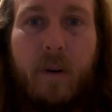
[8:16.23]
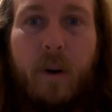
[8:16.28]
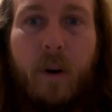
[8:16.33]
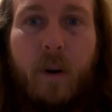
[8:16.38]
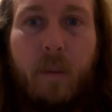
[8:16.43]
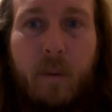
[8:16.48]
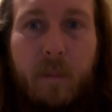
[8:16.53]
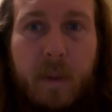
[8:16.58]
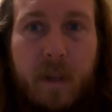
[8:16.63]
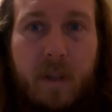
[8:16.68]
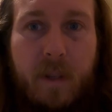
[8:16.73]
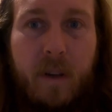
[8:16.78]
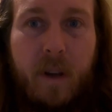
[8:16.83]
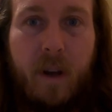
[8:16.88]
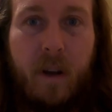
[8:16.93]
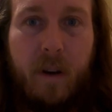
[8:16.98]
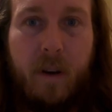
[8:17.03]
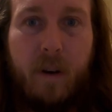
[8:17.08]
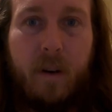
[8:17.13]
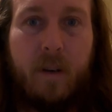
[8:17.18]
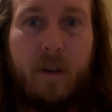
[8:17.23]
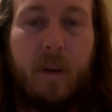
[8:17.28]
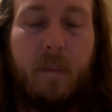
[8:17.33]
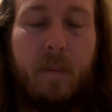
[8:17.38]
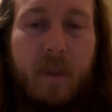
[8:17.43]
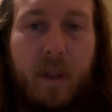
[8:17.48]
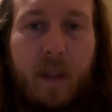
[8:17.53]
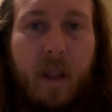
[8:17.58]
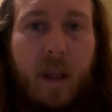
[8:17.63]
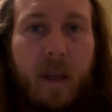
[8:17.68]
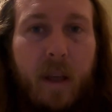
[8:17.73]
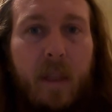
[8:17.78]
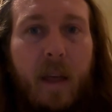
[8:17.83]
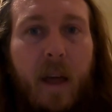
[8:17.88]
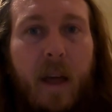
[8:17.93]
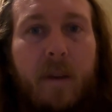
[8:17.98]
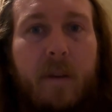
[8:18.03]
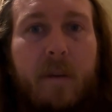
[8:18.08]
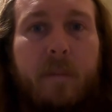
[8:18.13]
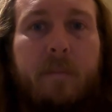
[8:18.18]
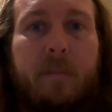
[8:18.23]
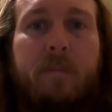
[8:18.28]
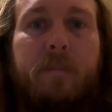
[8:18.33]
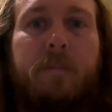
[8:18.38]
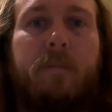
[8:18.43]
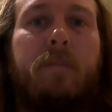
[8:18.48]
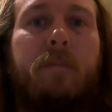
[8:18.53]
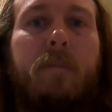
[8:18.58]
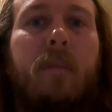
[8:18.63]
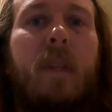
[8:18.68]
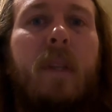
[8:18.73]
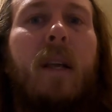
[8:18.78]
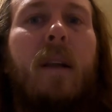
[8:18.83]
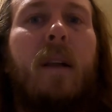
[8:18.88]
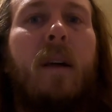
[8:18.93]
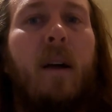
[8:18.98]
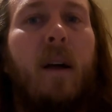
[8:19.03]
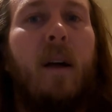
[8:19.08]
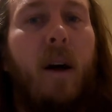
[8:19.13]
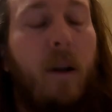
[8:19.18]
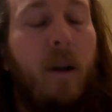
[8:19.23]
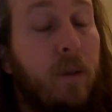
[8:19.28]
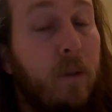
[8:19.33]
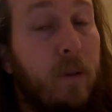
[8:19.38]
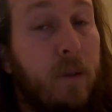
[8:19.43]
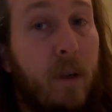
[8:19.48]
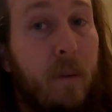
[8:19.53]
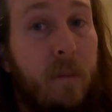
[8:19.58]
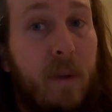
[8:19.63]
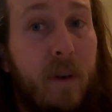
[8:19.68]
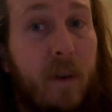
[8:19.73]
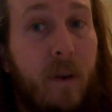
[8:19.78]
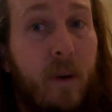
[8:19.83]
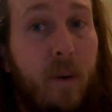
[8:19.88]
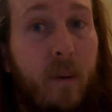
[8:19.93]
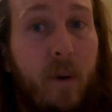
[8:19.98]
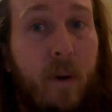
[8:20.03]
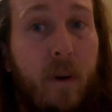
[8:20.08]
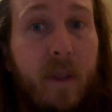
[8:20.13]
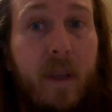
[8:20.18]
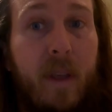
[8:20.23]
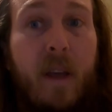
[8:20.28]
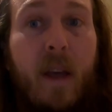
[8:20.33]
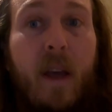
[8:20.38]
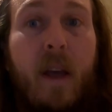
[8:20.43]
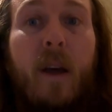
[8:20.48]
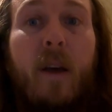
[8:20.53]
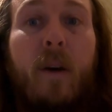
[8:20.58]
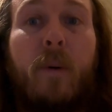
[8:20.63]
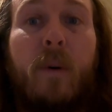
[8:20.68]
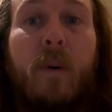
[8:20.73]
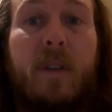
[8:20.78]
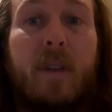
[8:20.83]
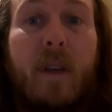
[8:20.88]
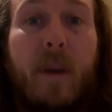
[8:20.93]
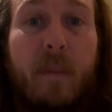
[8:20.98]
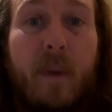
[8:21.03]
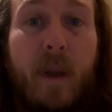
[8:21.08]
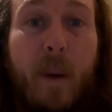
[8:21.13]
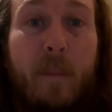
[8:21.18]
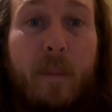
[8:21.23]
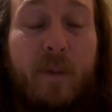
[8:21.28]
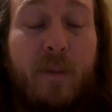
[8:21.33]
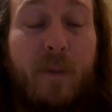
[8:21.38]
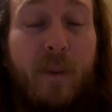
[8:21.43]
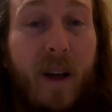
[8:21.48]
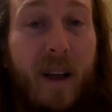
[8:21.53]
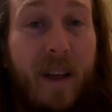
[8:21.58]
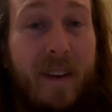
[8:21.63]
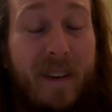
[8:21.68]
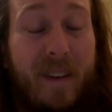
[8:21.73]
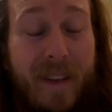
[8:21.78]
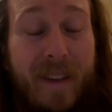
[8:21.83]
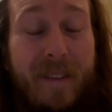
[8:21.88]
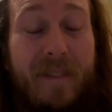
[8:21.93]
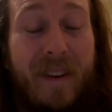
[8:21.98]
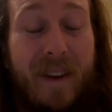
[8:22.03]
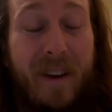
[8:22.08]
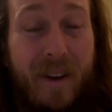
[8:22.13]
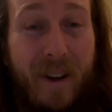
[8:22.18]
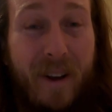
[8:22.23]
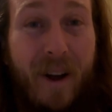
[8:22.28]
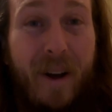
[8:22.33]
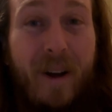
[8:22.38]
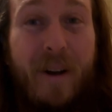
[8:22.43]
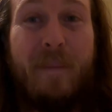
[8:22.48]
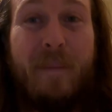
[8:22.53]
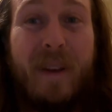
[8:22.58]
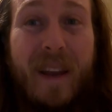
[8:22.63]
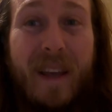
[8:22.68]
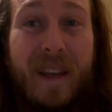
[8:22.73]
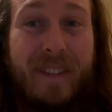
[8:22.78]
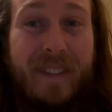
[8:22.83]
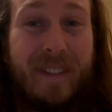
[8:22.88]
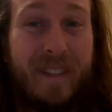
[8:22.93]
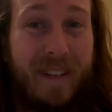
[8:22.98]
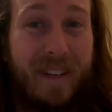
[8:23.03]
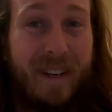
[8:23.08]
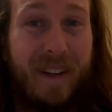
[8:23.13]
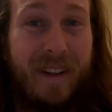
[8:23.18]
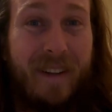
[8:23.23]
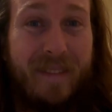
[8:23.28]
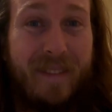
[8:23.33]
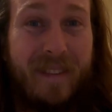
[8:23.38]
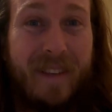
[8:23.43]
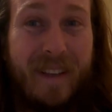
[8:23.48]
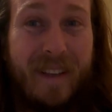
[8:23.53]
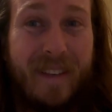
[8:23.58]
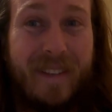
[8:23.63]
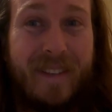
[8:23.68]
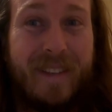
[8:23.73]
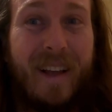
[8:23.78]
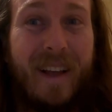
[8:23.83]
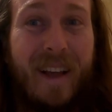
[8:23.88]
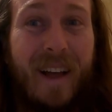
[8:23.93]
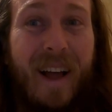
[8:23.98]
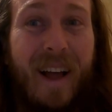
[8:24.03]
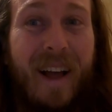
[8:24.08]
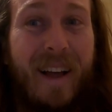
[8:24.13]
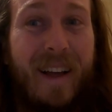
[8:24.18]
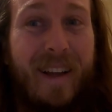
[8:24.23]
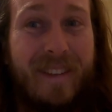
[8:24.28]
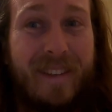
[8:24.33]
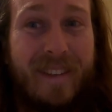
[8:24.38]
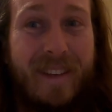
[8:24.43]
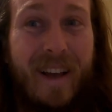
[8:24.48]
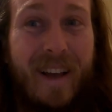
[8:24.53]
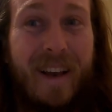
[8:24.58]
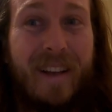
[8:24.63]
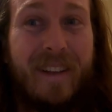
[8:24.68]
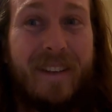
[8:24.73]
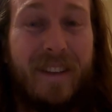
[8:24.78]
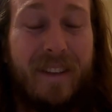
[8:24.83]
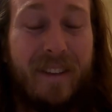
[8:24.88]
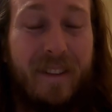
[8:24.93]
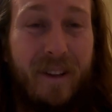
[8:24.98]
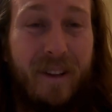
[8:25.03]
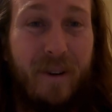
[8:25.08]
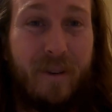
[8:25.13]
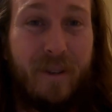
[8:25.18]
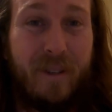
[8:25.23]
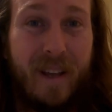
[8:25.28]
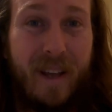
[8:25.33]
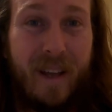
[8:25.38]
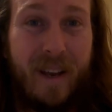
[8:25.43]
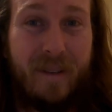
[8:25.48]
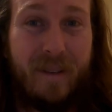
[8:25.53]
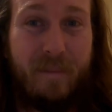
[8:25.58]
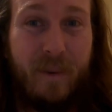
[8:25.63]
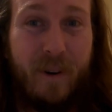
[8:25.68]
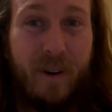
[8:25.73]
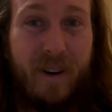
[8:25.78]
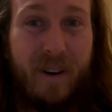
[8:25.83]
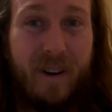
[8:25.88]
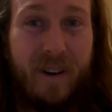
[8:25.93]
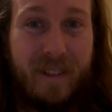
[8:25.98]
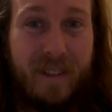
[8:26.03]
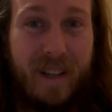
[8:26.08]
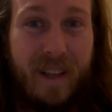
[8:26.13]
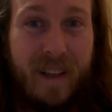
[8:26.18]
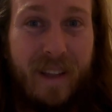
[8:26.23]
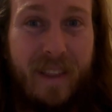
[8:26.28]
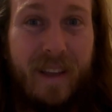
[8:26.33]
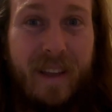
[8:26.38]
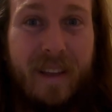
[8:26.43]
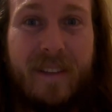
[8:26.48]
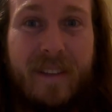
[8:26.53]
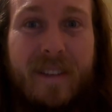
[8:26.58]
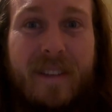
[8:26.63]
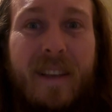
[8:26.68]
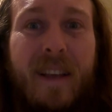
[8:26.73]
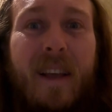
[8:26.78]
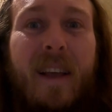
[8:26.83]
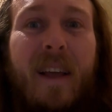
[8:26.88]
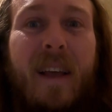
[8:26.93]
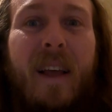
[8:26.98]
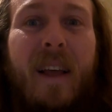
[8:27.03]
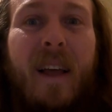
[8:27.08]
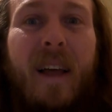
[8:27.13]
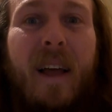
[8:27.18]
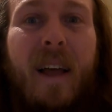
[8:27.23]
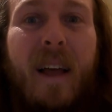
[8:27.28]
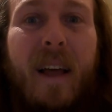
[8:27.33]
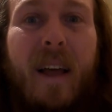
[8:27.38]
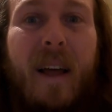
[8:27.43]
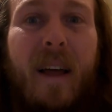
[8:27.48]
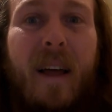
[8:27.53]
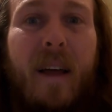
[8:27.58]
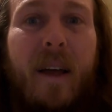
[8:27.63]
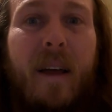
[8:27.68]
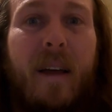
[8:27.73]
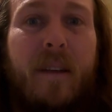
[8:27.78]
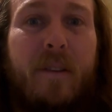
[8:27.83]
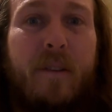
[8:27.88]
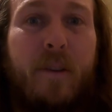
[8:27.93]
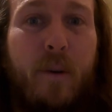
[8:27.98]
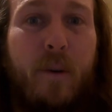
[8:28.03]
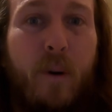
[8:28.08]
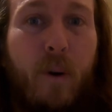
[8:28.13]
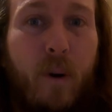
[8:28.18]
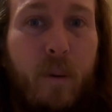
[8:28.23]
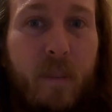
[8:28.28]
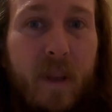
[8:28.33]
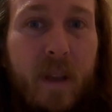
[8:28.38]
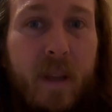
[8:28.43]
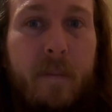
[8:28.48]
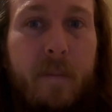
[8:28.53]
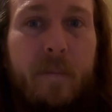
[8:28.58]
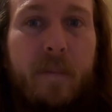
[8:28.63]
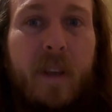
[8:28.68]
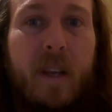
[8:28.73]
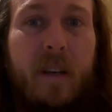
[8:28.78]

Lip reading: nobleman's daughter or something like that. Also something noteworthy, we sometimes find even a combination of these high status and low status burials like this. Droby